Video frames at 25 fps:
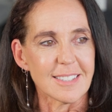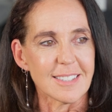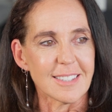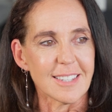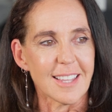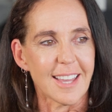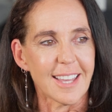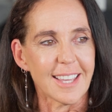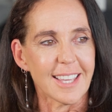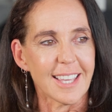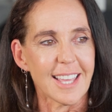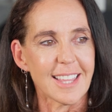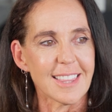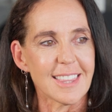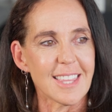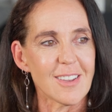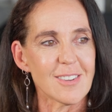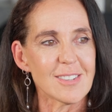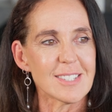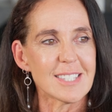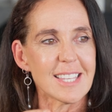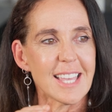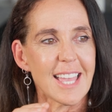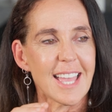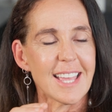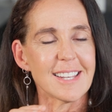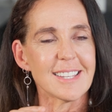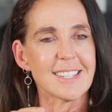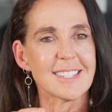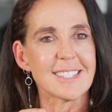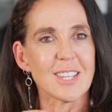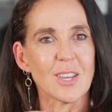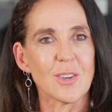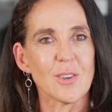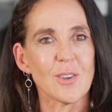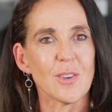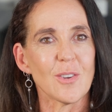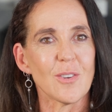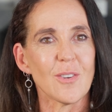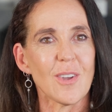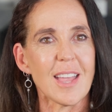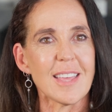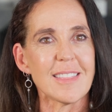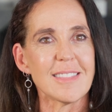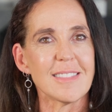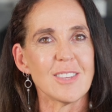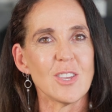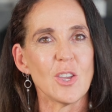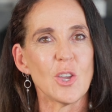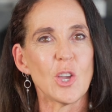Like
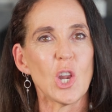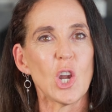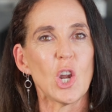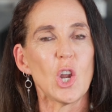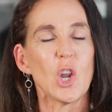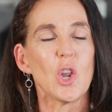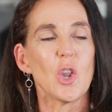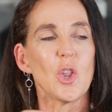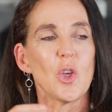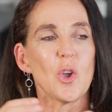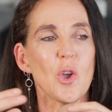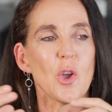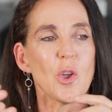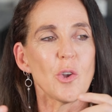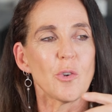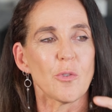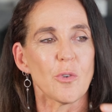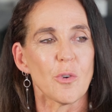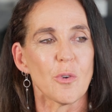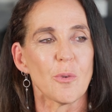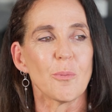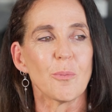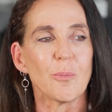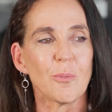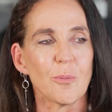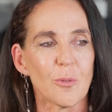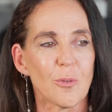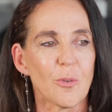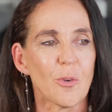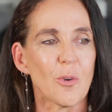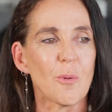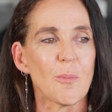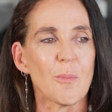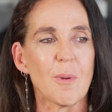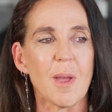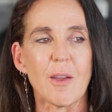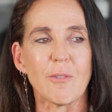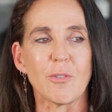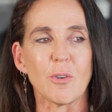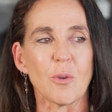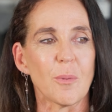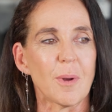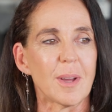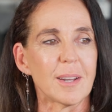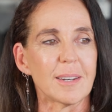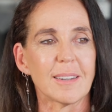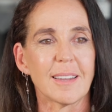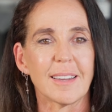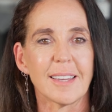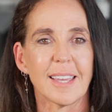and you can learn from
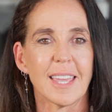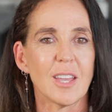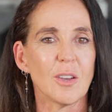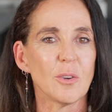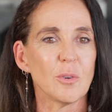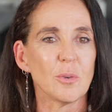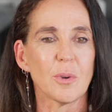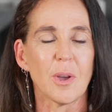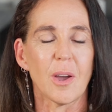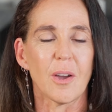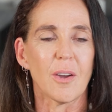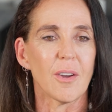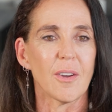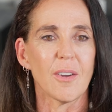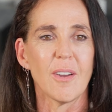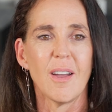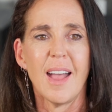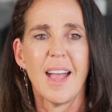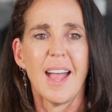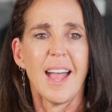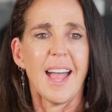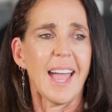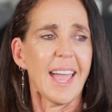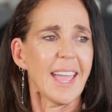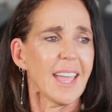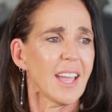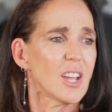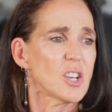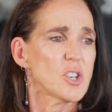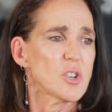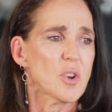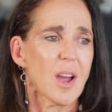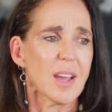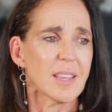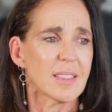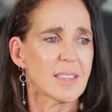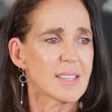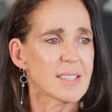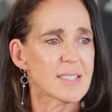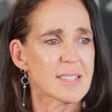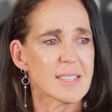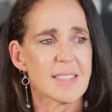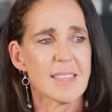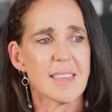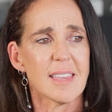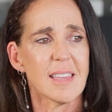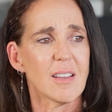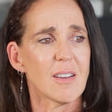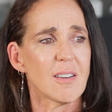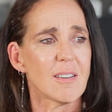everyone. Like he'll go, hey, I tried this
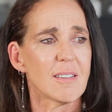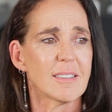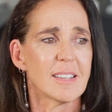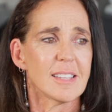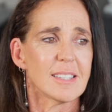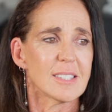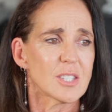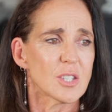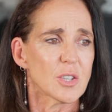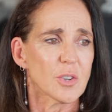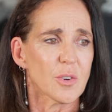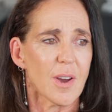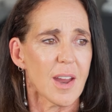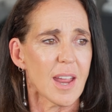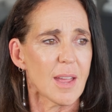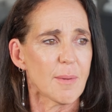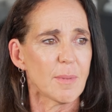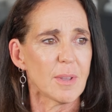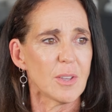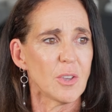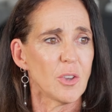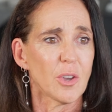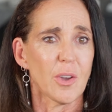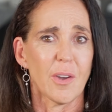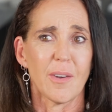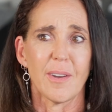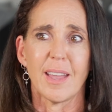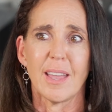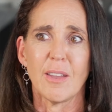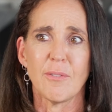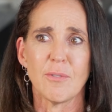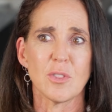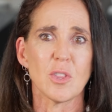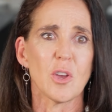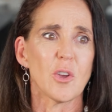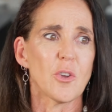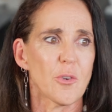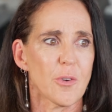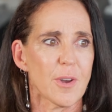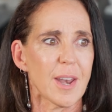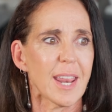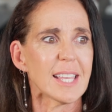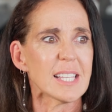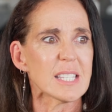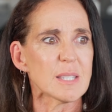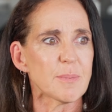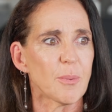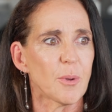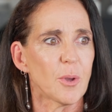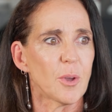thing on Instagram, and you go, even though you're an
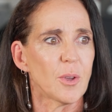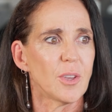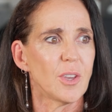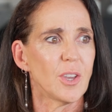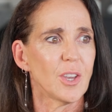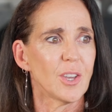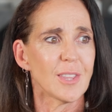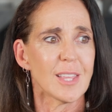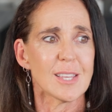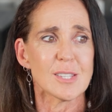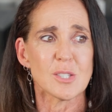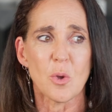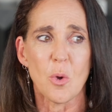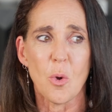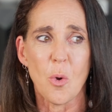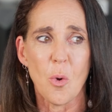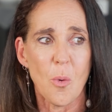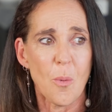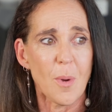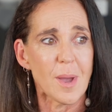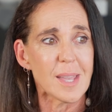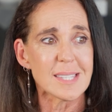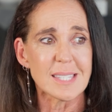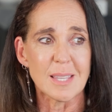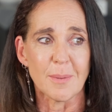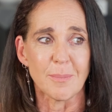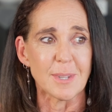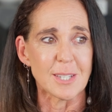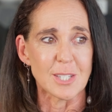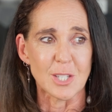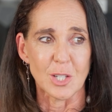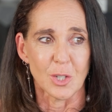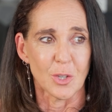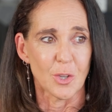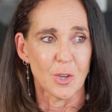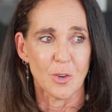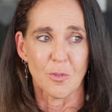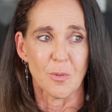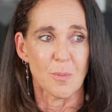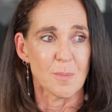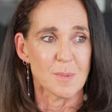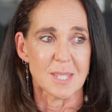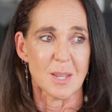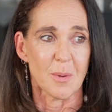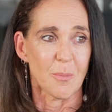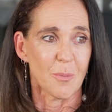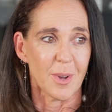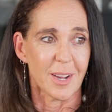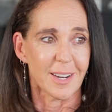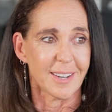expert, there's always something to learn from
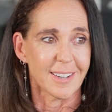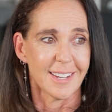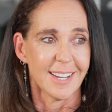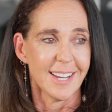someone.